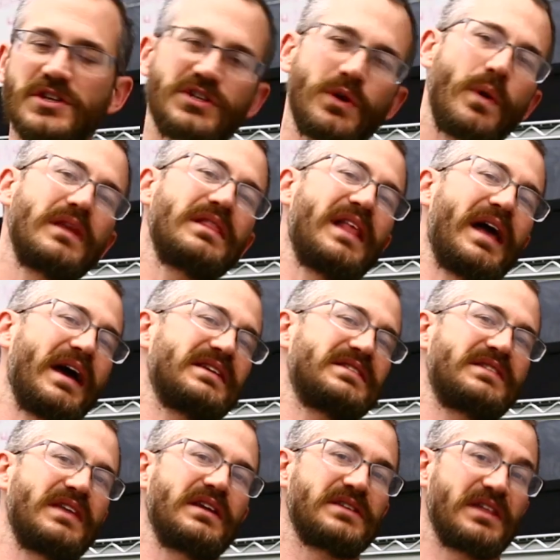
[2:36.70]
So, one
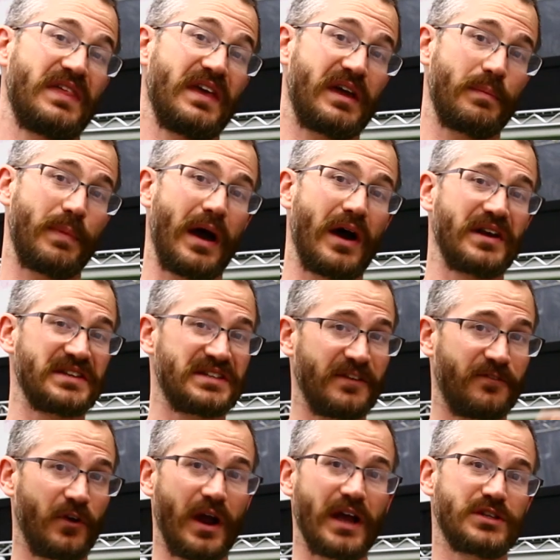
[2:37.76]
last thing to think about is
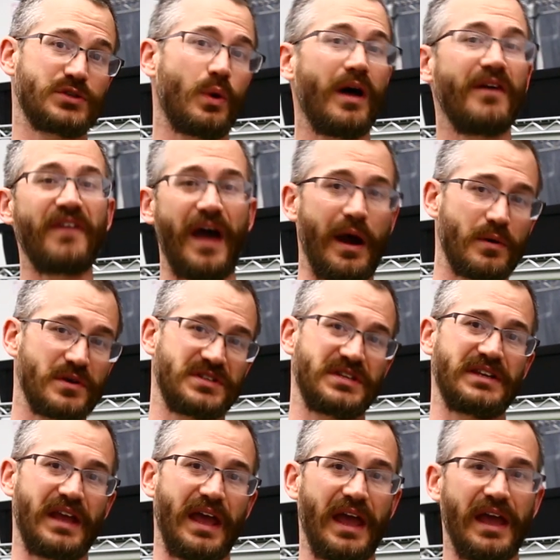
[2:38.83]
if you're at 12 hours
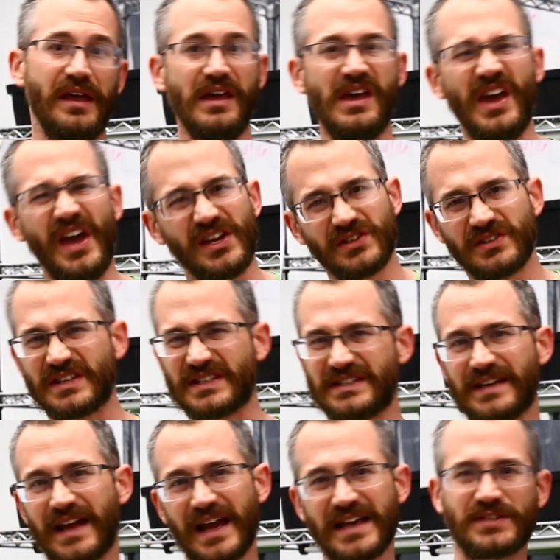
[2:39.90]
a day and you're in
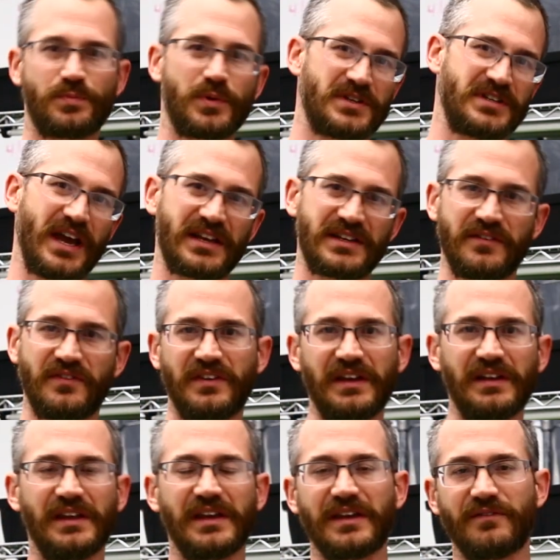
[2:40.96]
this nice protective
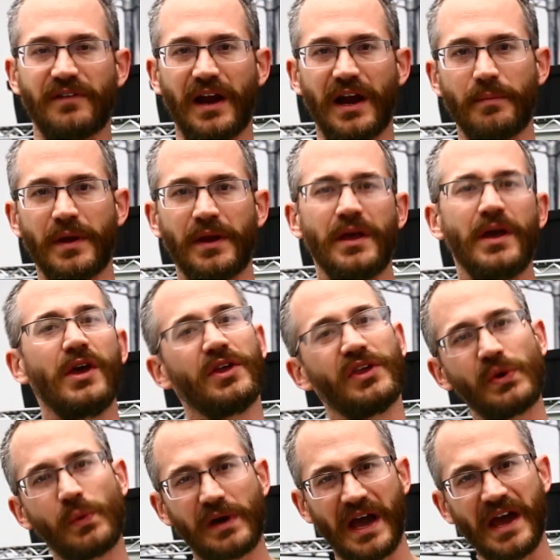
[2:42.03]
seedling environment,
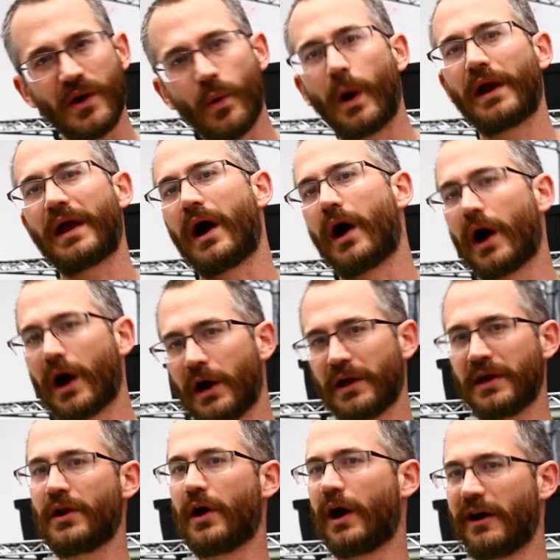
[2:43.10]
you will kind of want to
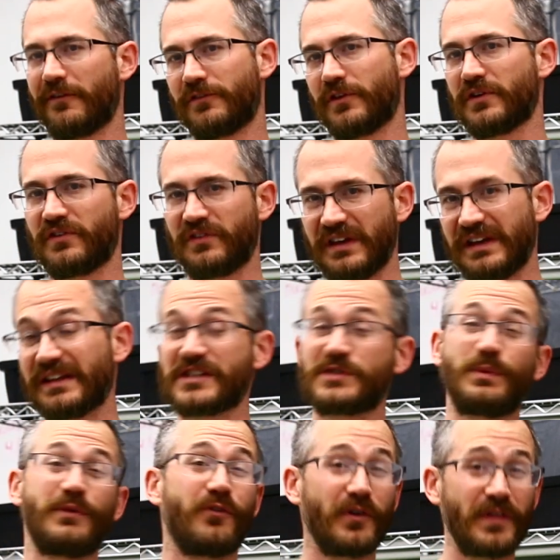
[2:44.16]
harden off those
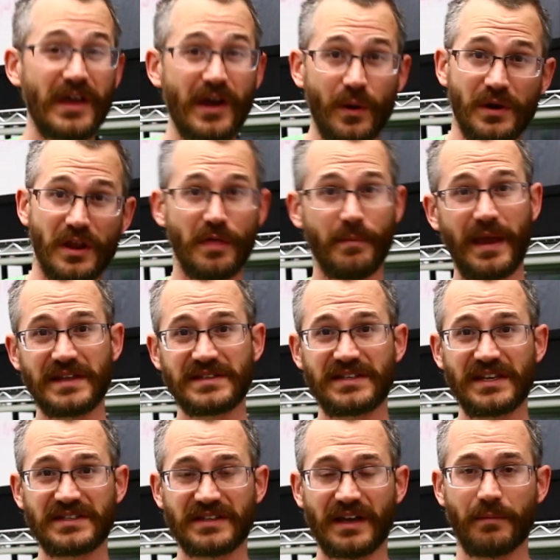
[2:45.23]
seedlings before they go into the main
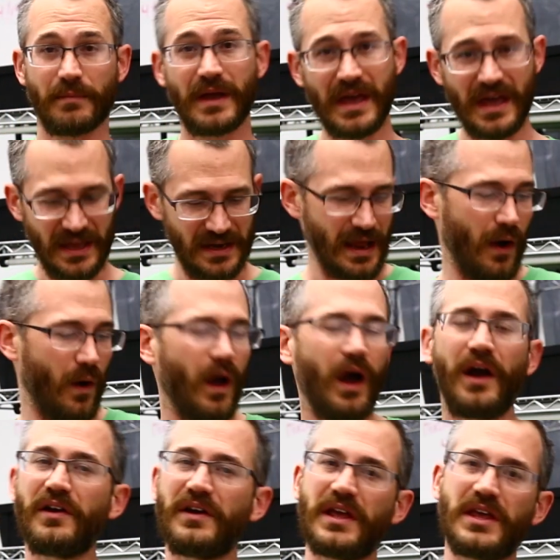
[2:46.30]
system. Now,
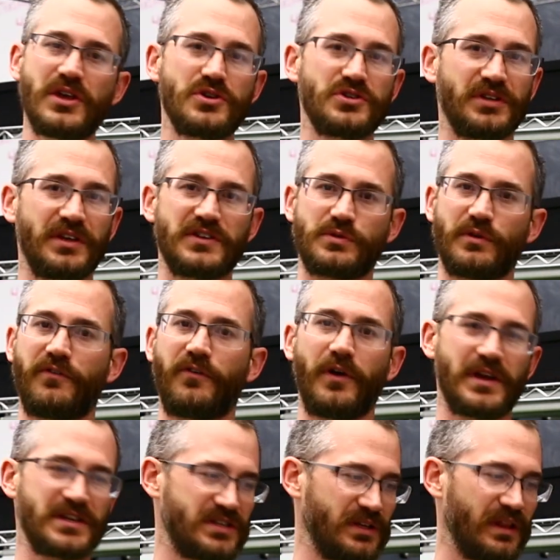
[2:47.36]
hardening usually is
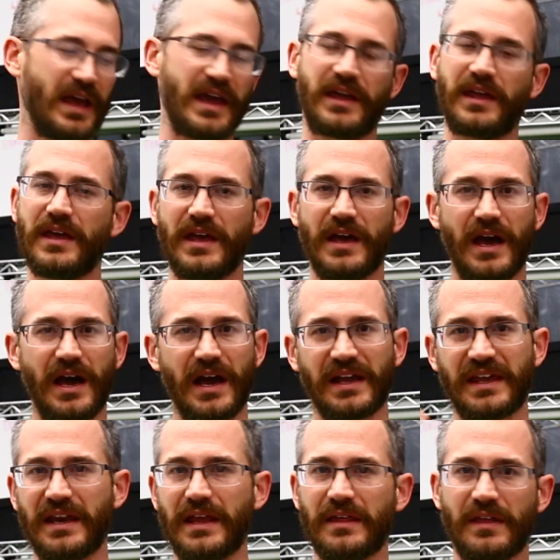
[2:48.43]
referring to like
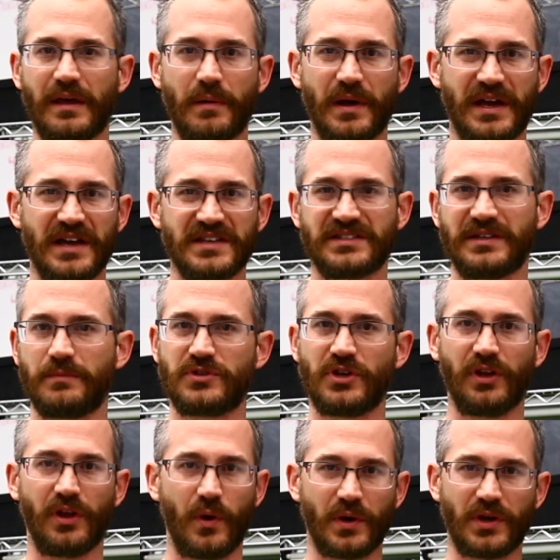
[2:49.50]
uh, getting them accustomed
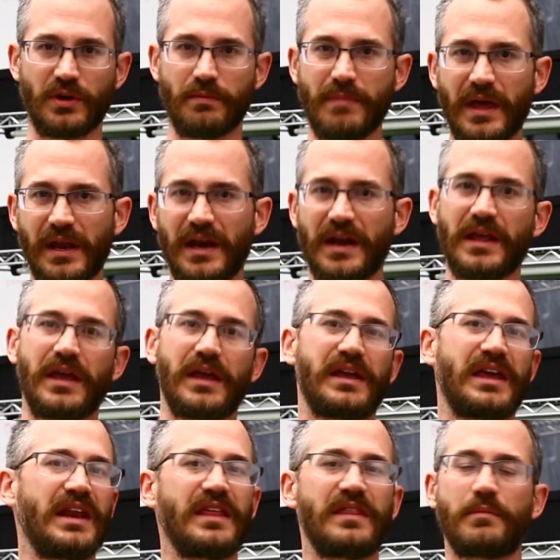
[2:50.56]
to lower humidity,
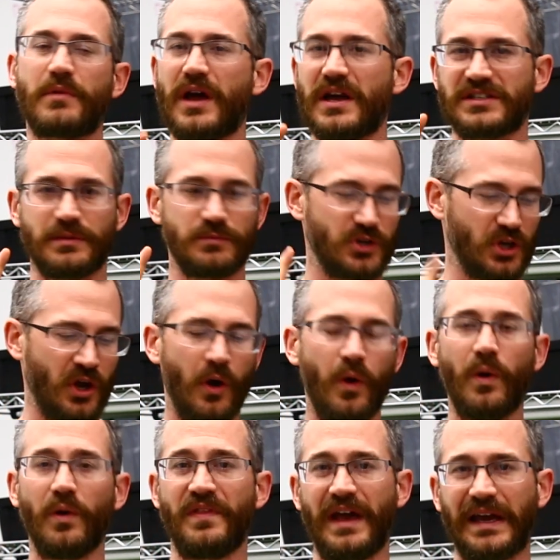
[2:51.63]
getting them accustomed to
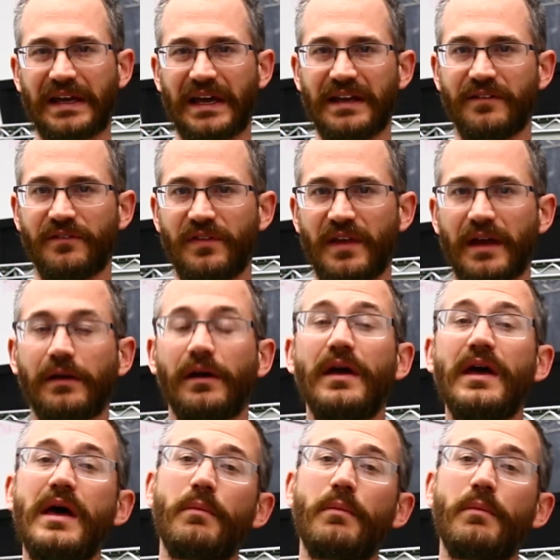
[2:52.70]
cold, that kind of thing.